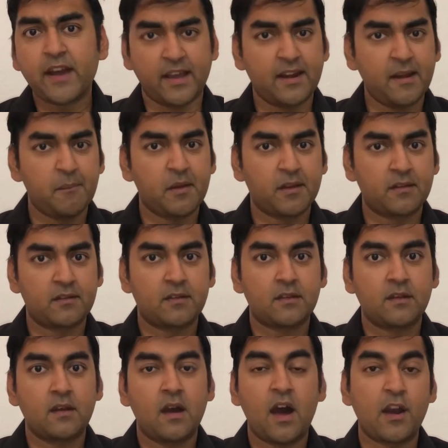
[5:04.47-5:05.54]
dynamics
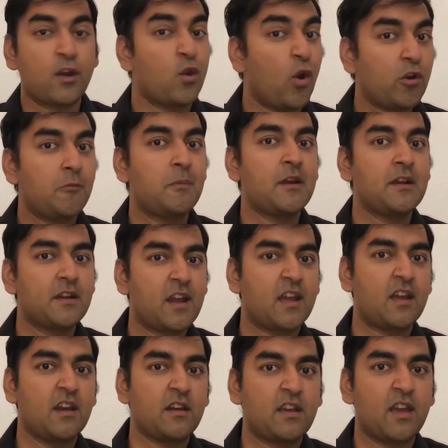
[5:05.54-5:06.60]
are not being
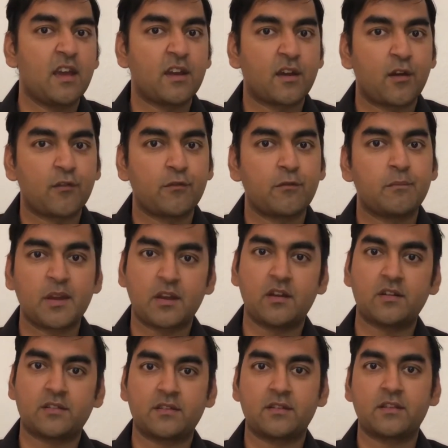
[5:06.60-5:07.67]
taken care of
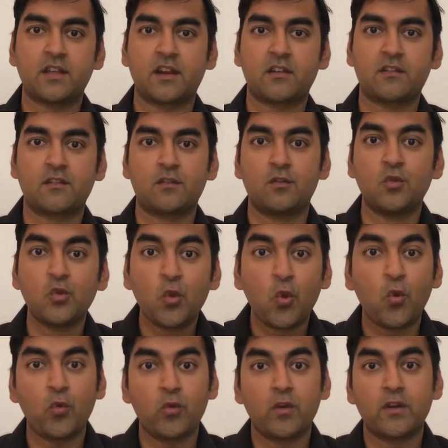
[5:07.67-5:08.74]
because there is
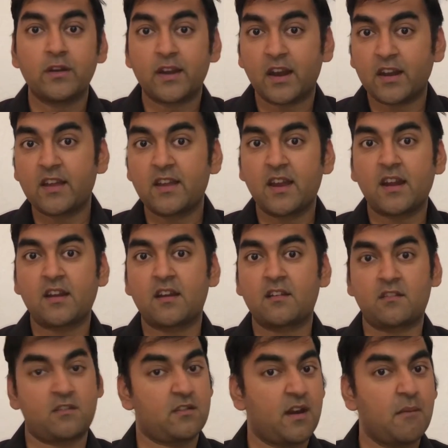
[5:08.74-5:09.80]
no
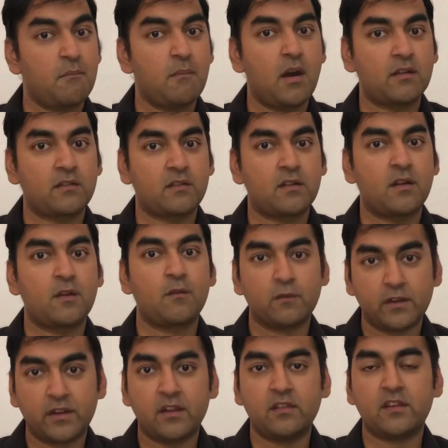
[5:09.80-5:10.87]
dedicated Scrum Master
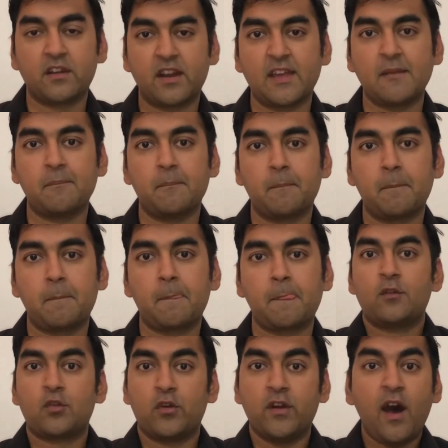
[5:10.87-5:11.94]
within the team.
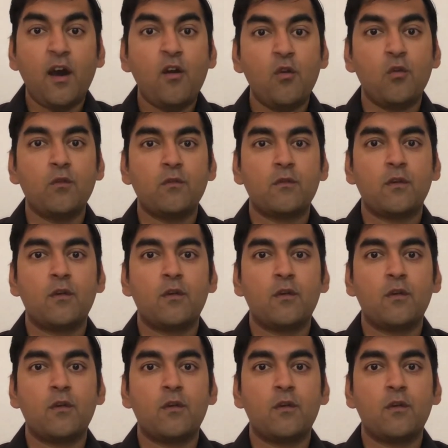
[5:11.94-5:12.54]
So now